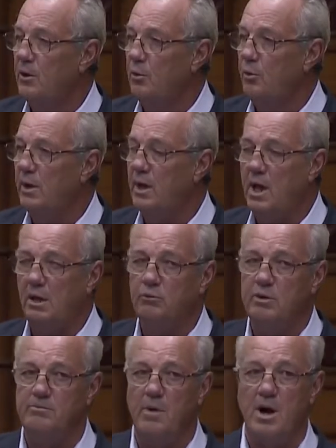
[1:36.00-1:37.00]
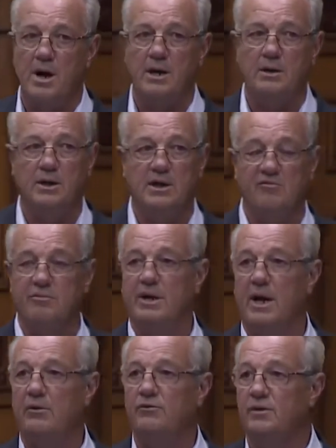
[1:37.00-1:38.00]
Well, I'll remind the
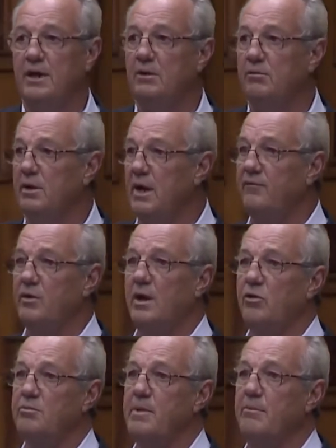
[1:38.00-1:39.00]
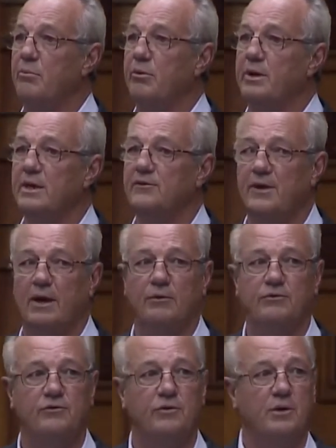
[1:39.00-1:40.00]
government House leader and every other member in this
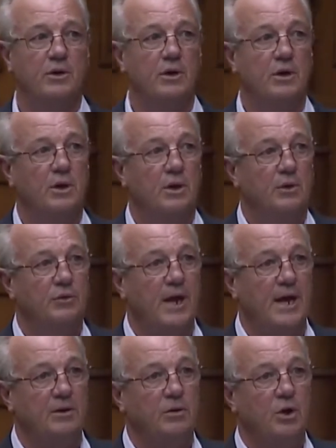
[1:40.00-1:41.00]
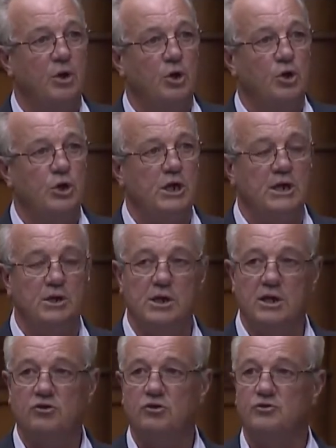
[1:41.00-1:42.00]
House that the
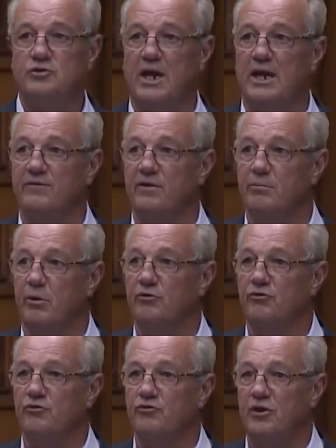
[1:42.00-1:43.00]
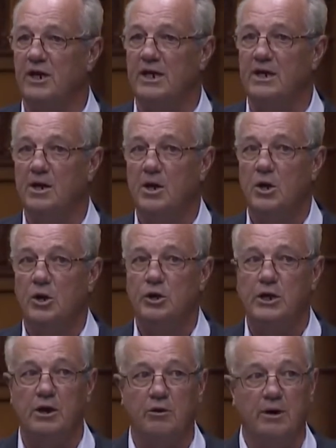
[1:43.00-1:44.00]
initial state of emergency
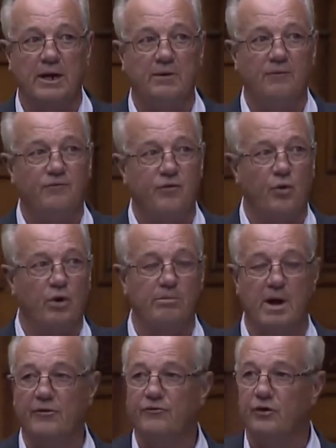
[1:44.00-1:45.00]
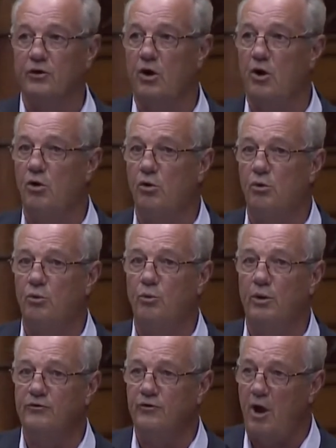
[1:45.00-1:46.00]
nearly four months ago
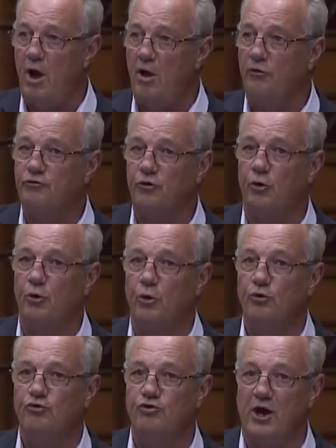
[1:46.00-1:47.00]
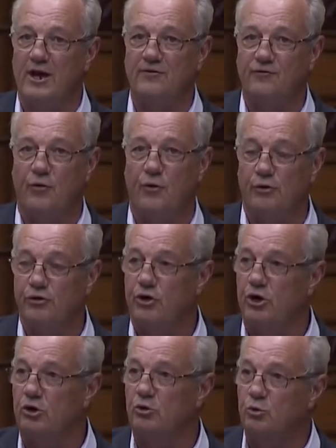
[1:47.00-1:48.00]
was also just for
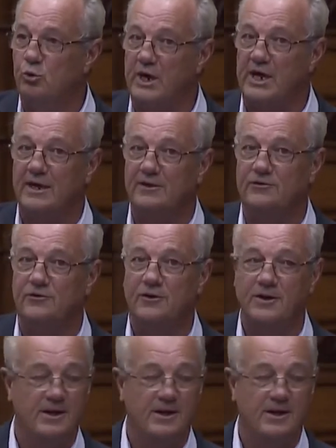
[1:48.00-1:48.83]
two weeks.